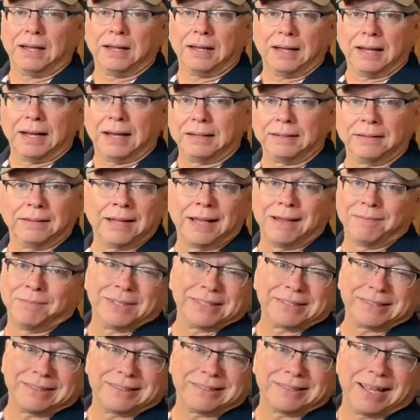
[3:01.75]
I don't have
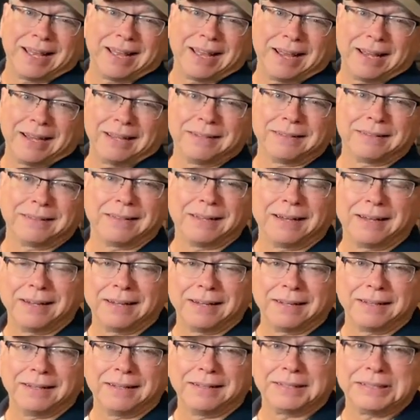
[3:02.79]
much to say.
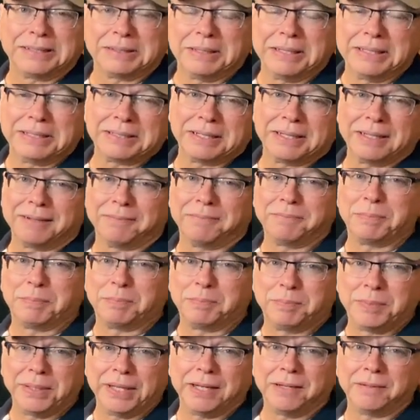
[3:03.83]
Uh, it's, a, it's a
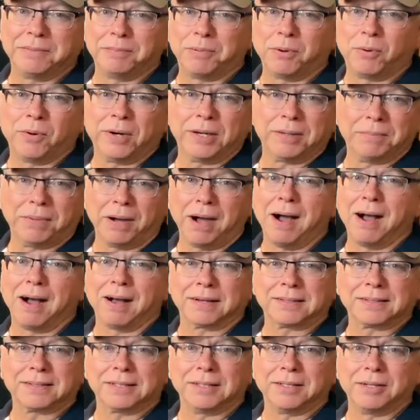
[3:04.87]
big, boring
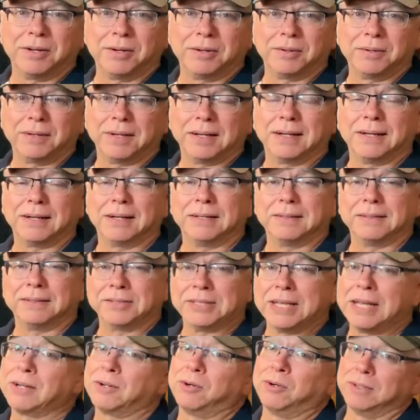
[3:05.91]
box, you know. Uh, there's
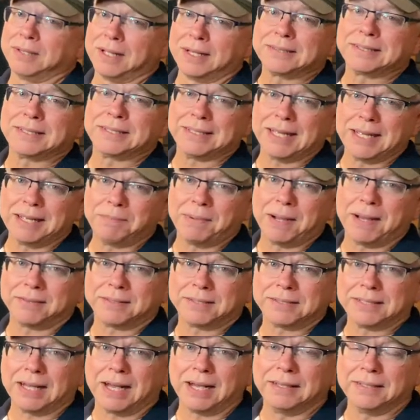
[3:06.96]
not a whole lot to say about
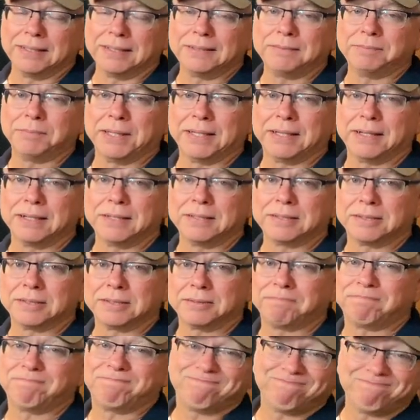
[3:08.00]
styling because
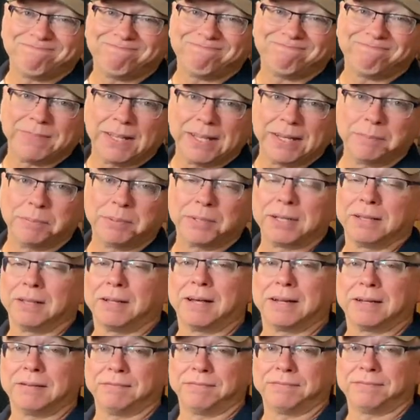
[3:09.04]
they didn't put a
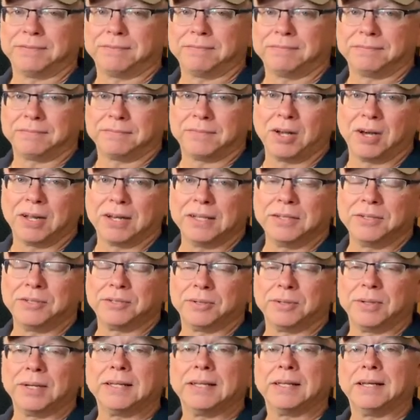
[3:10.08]
lot of thought
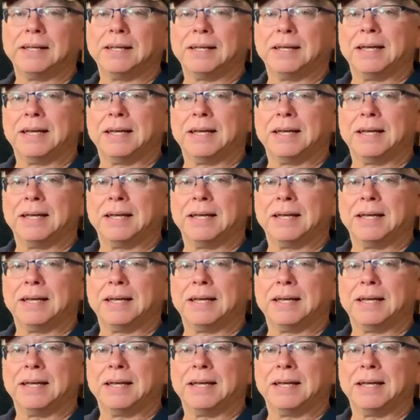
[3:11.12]
into it